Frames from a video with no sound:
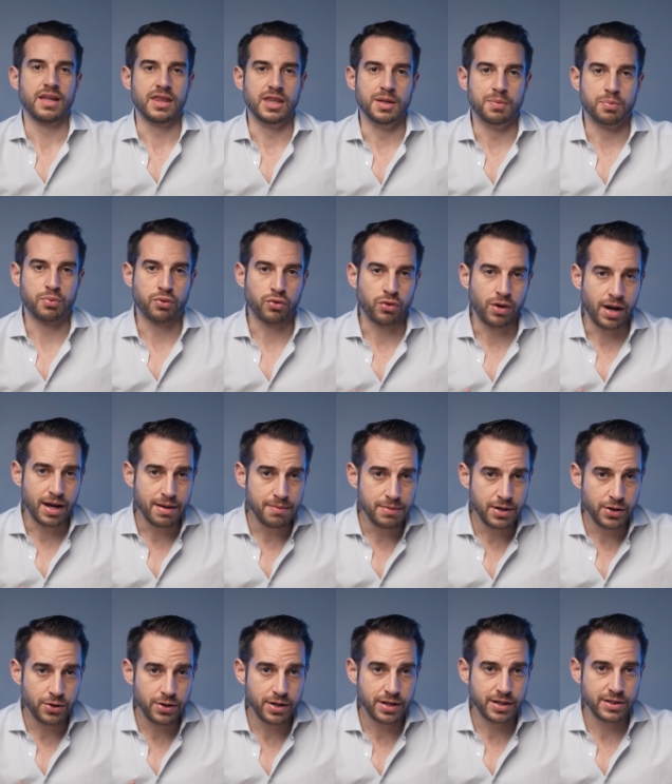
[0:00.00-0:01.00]
The
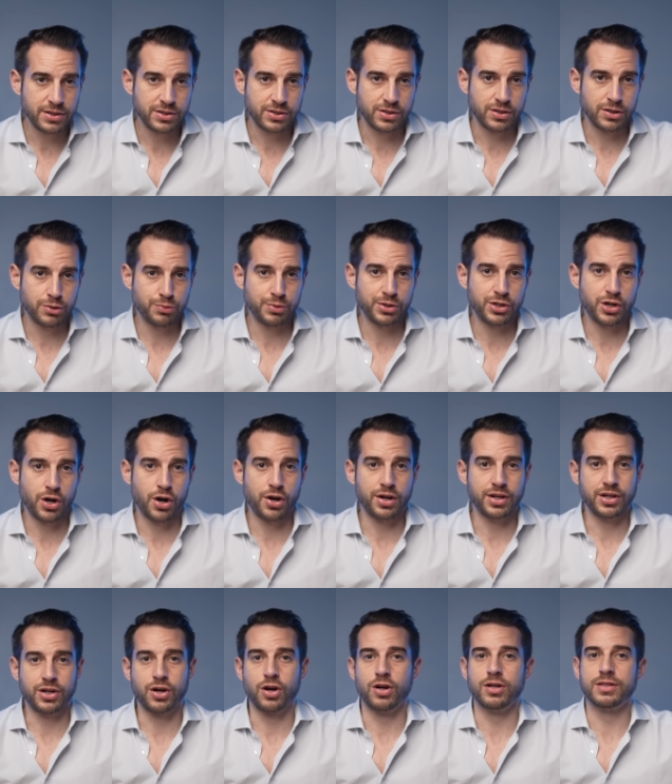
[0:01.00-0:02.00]
primary concern
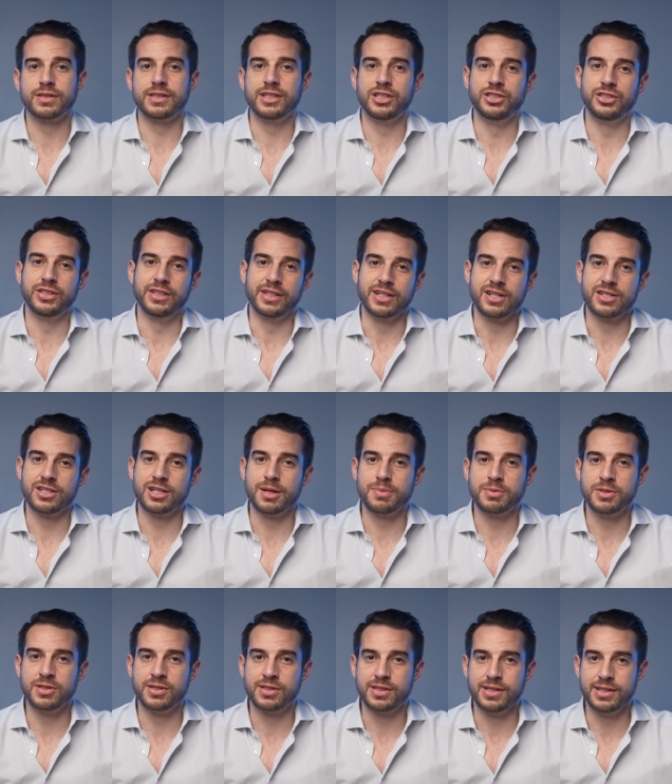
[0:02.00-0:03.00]
regarding carcinogenic
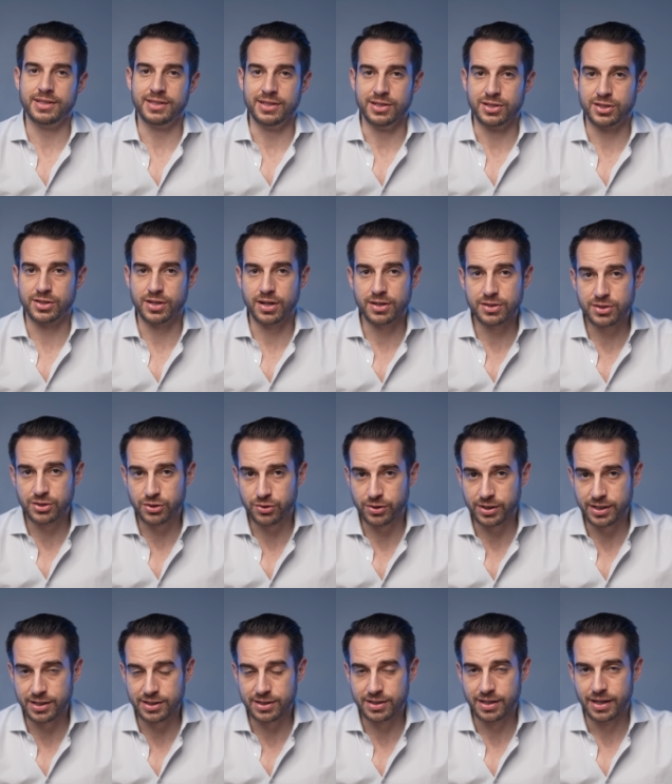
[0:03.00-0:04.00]
substances in
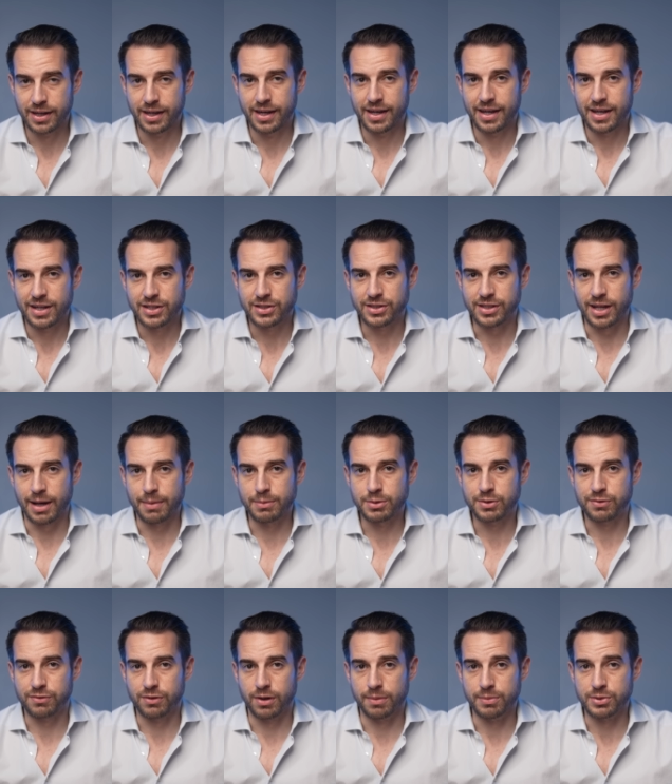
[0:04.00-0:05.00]
sunscreens stems
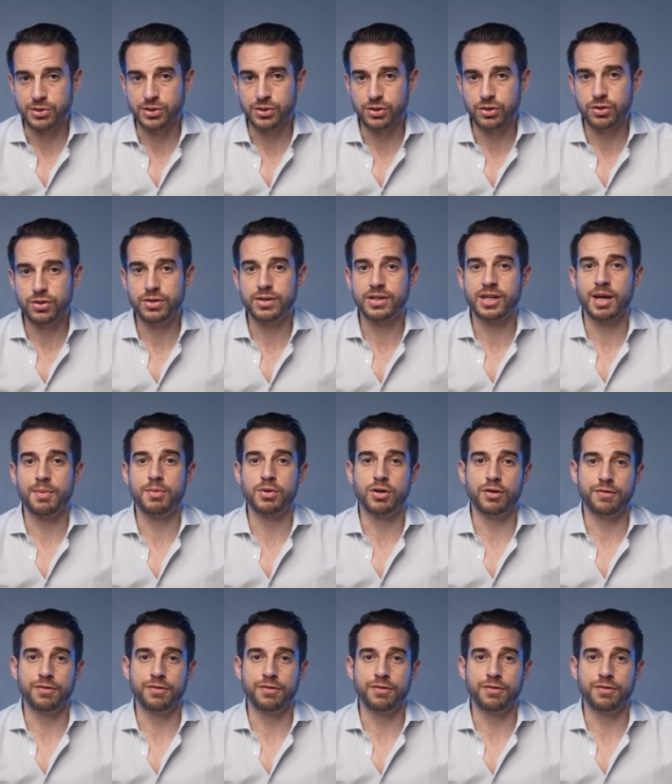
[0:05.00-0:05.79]
from certain chemical